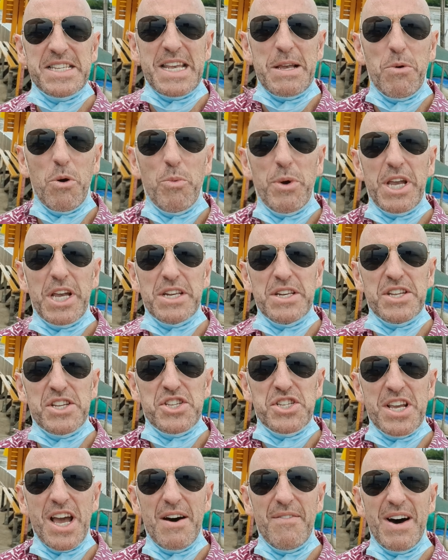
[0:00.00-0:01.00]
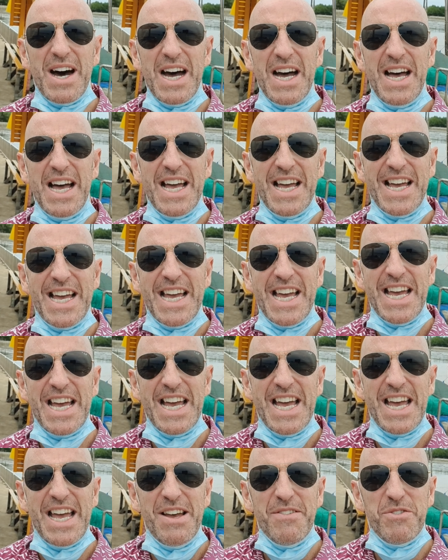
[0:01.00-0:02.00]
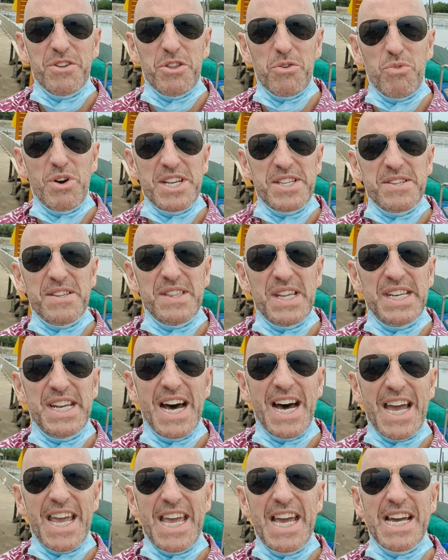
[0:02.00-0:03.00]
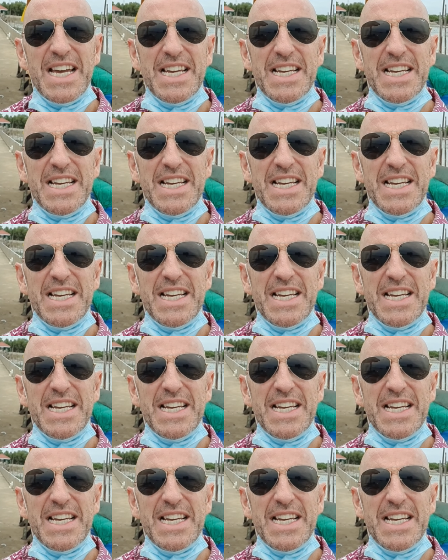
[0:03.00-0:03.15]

see what we can discover for the rest of the day.